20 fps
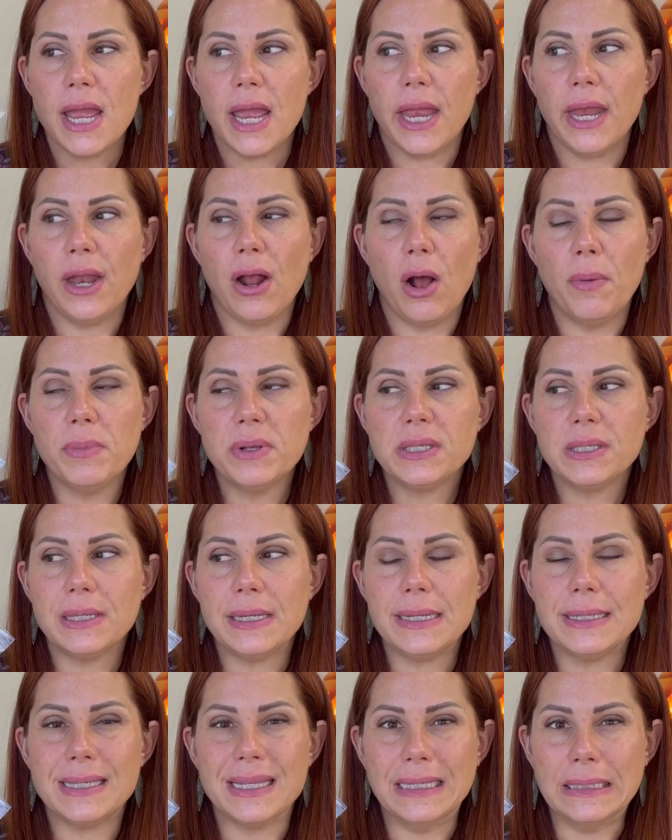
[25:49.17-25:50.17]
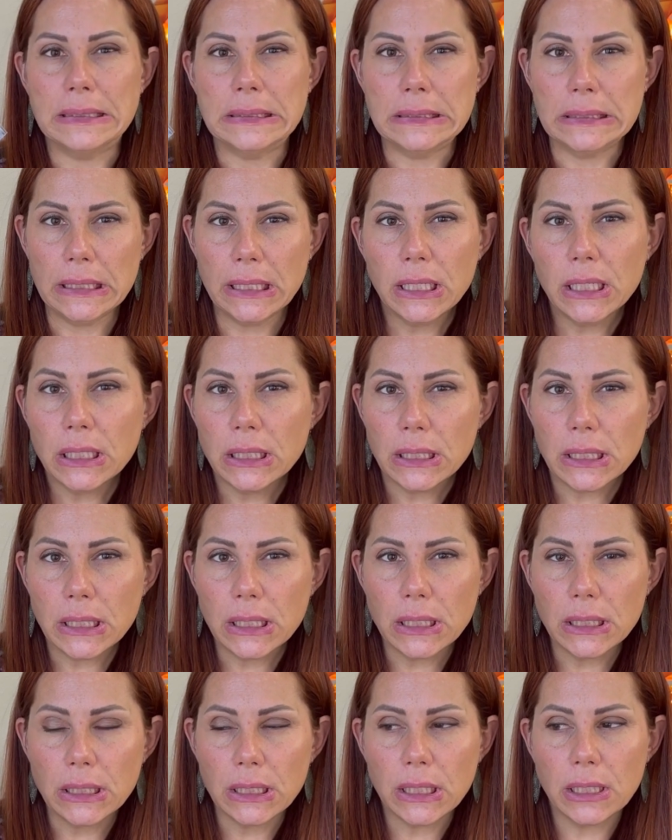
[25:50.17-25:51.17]
It almost leans a little,
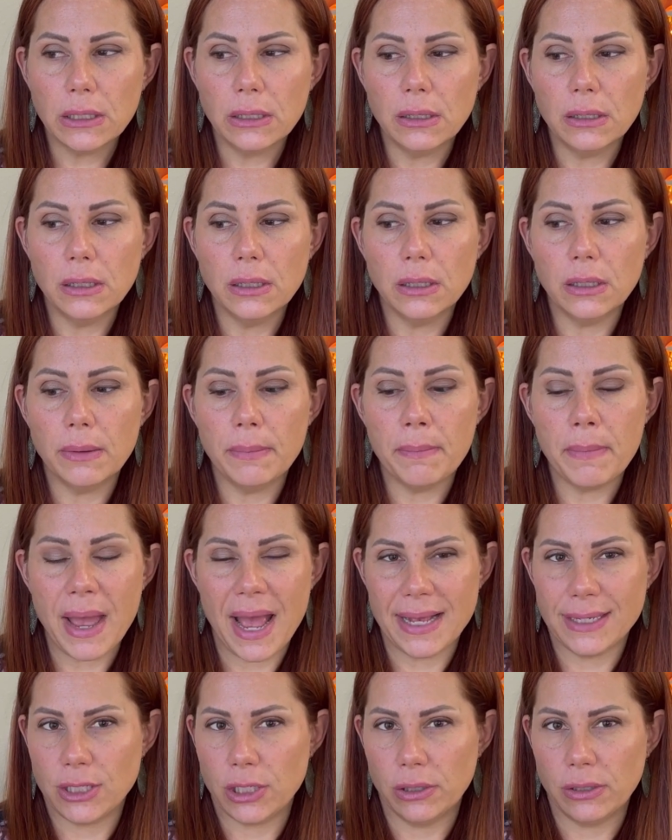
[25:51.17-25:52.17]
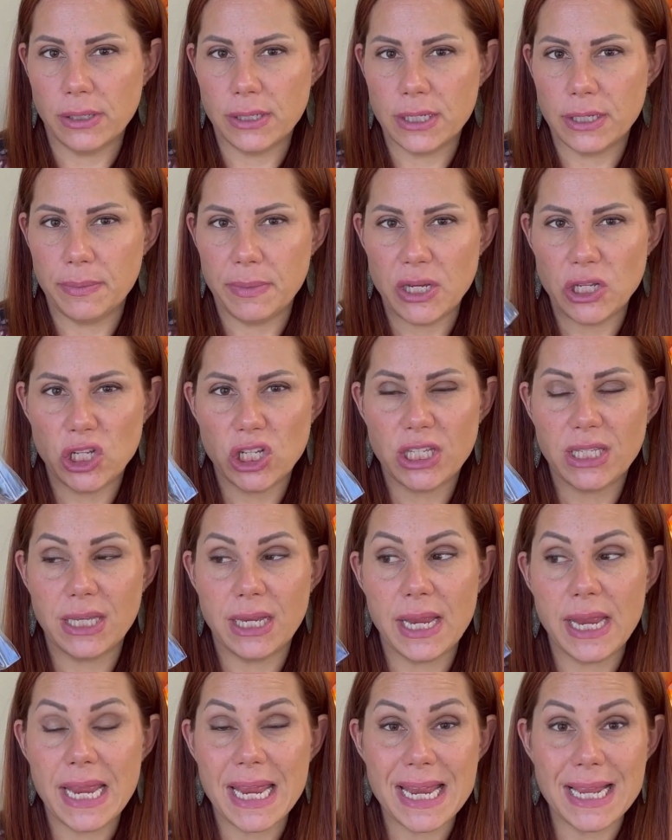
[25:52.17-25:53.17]
little, little masculine to me, just
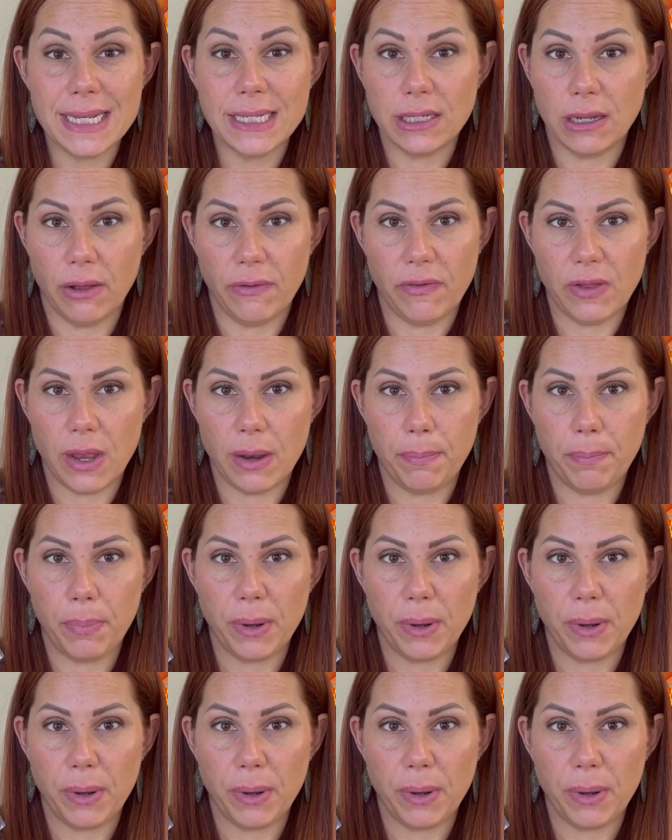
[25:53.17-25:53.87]
a hint of it.